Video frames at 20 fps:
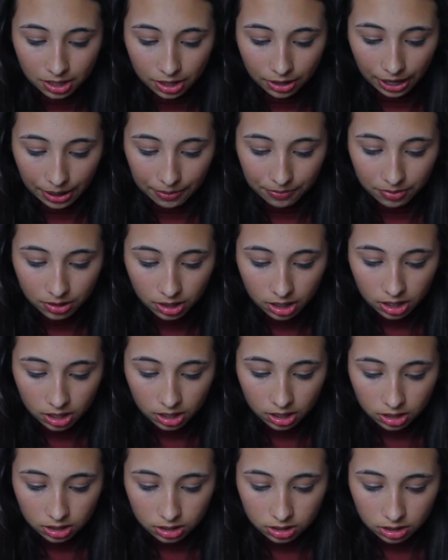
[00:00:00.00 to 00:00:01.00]
Okay,
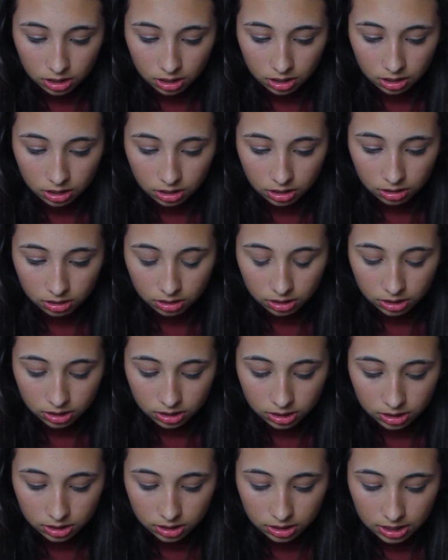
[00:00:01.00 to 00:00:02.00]
so
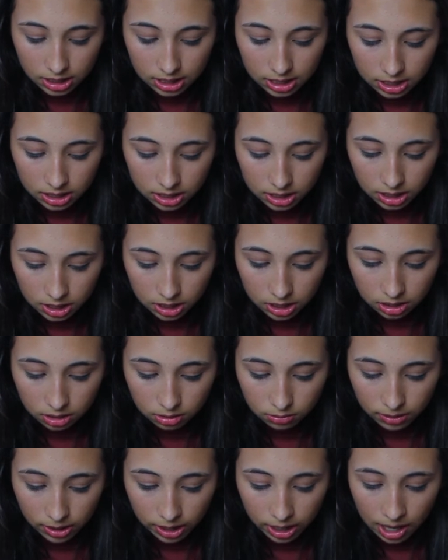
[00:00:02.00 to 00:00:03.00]
this
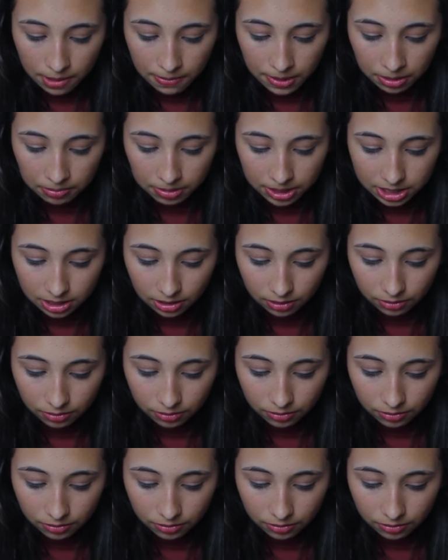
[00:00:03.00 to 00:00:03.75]
is where I make myself.